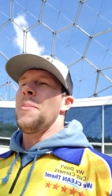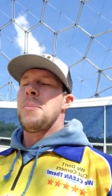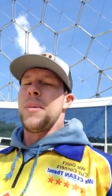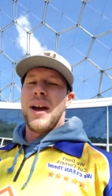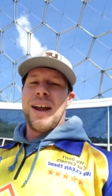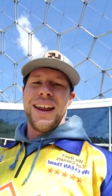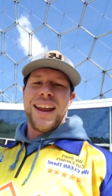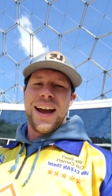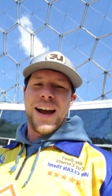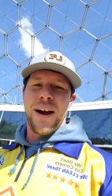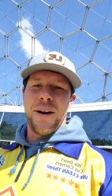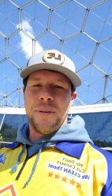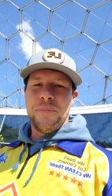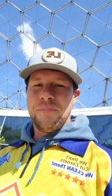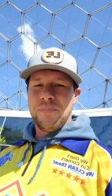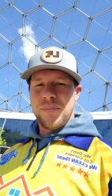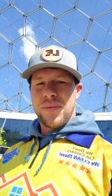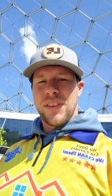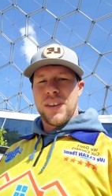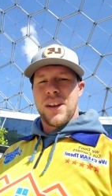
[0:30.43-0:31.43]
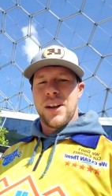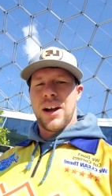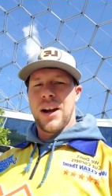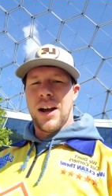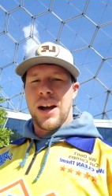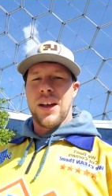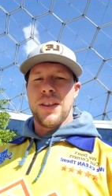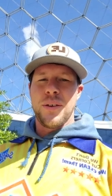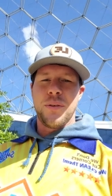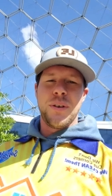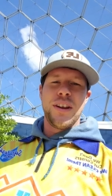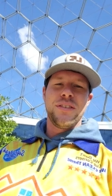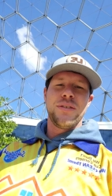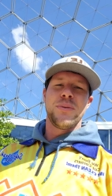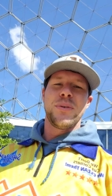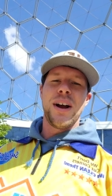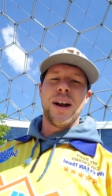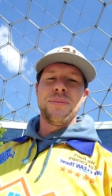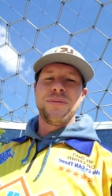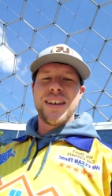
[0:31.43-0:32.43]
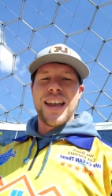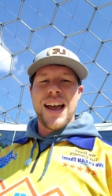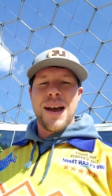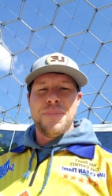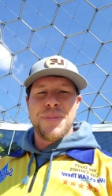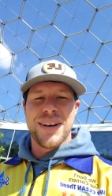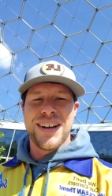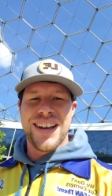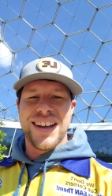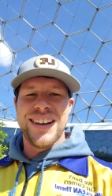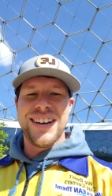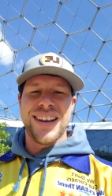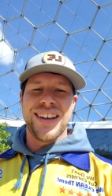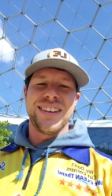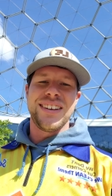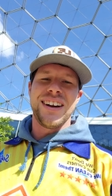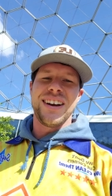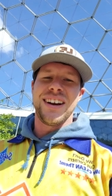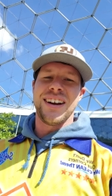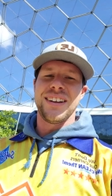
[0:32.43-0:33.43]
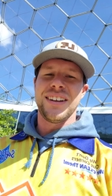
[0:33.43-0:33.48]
but anyhow, uh, the reason why I'm tapping in and uh,